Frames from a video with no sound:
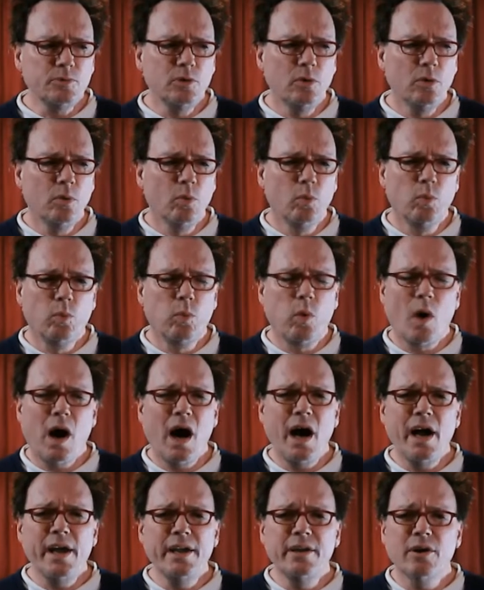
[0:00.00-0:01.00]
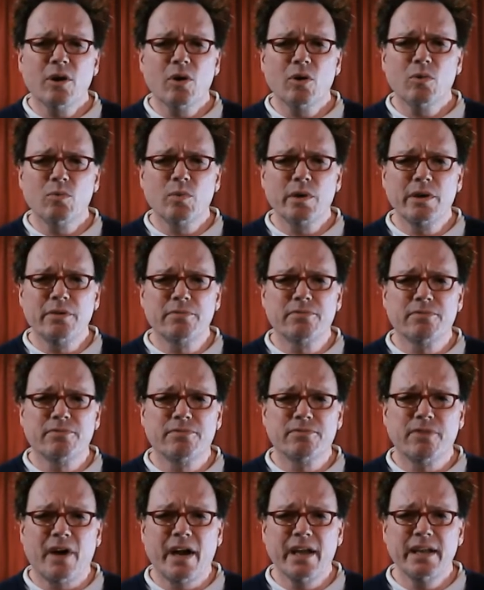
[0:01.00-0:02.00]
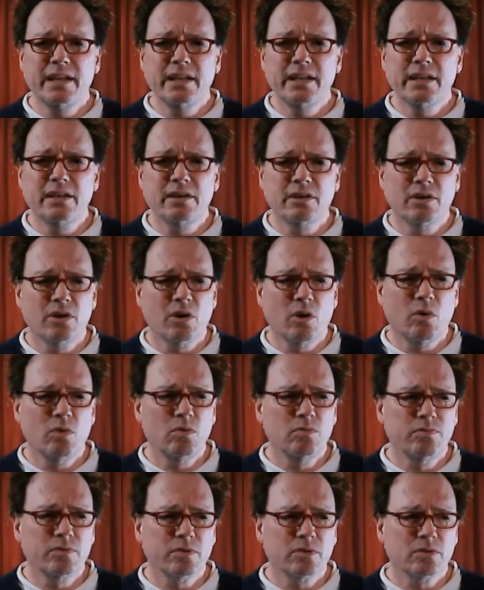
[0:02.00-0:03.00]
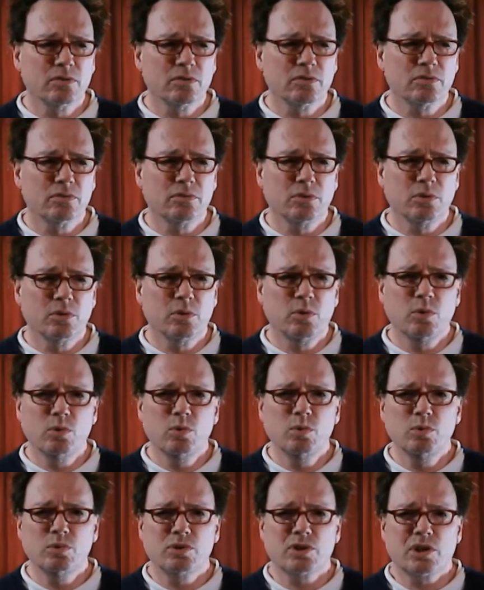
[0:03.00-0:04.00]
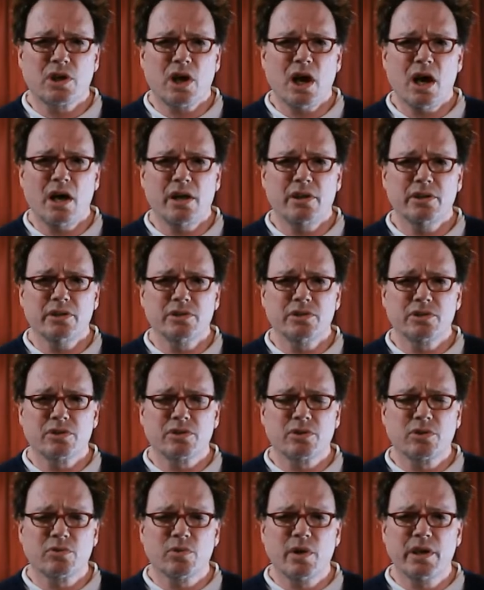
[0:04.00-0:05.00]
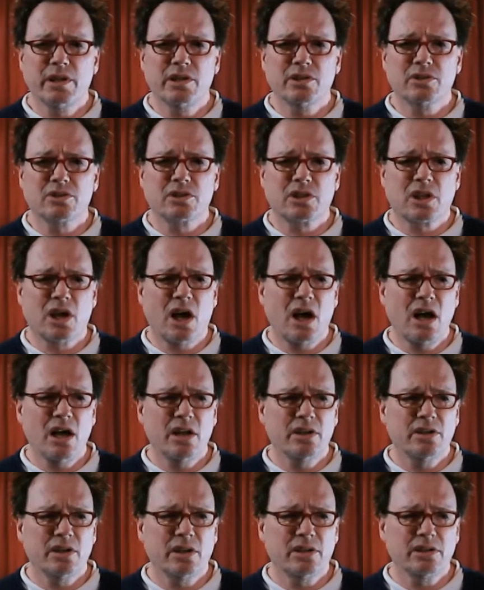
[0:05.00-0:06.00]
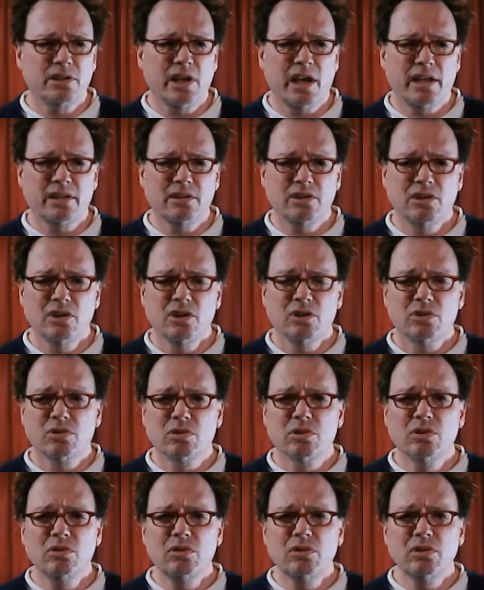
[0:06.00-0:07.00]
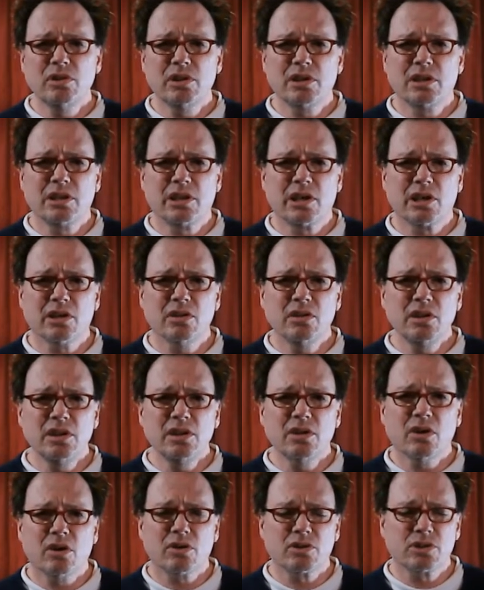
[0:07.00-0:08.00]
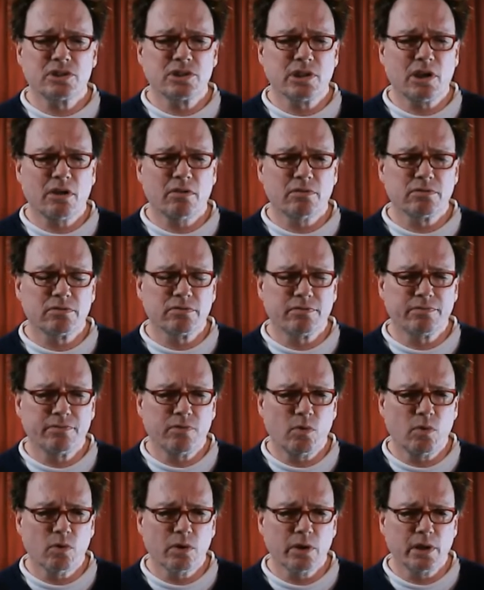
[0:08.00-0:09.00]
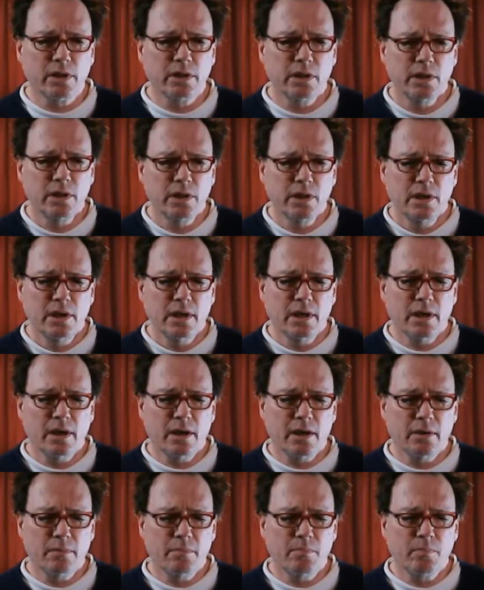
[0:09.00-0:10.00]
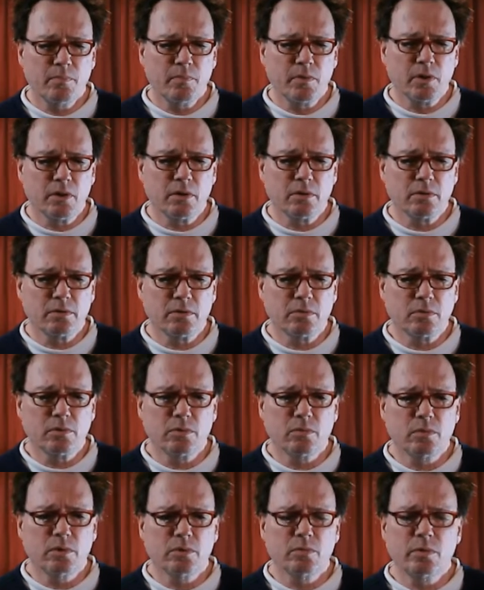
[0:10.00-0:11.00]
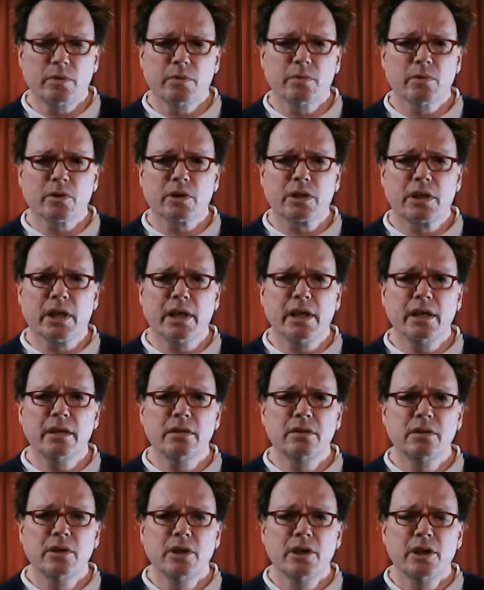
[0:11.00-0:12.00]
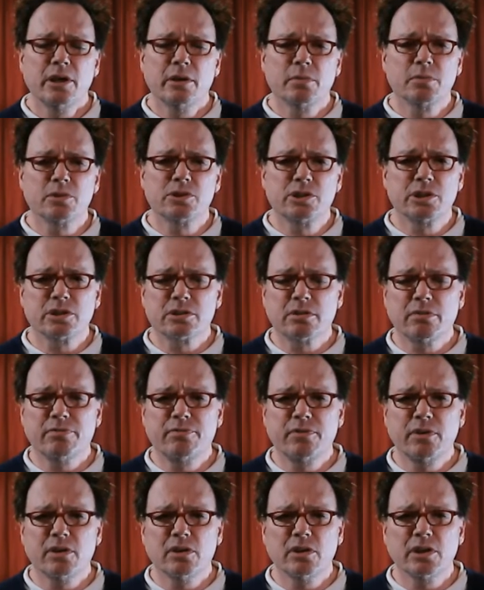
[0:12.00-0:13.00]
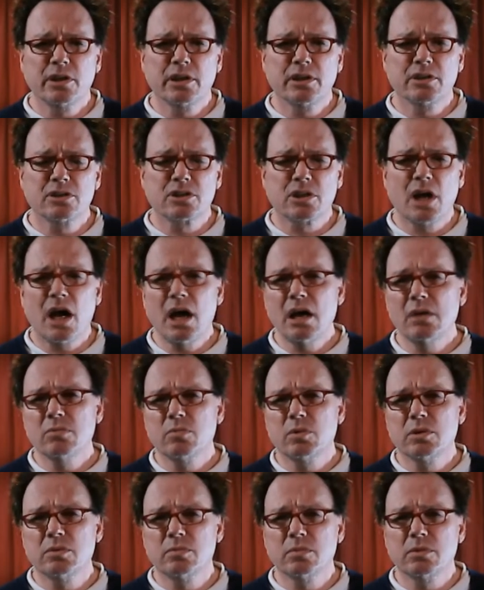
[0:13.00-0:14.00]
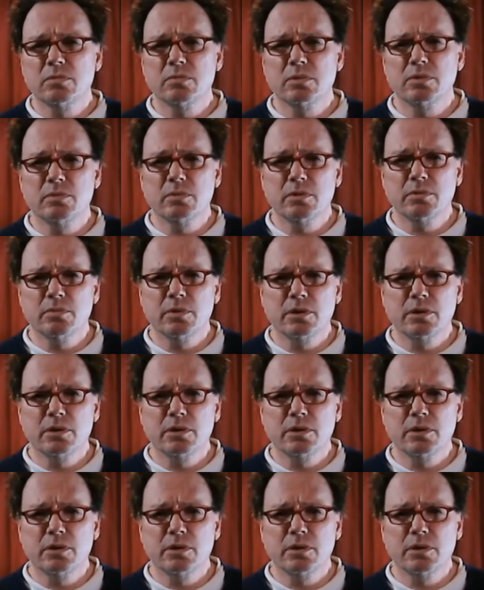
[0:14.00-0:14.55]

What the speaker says: why are we fighting over whose God is the greatest God, and literally killing ourselves for it? When we were a kid, it was just a feeling inside. We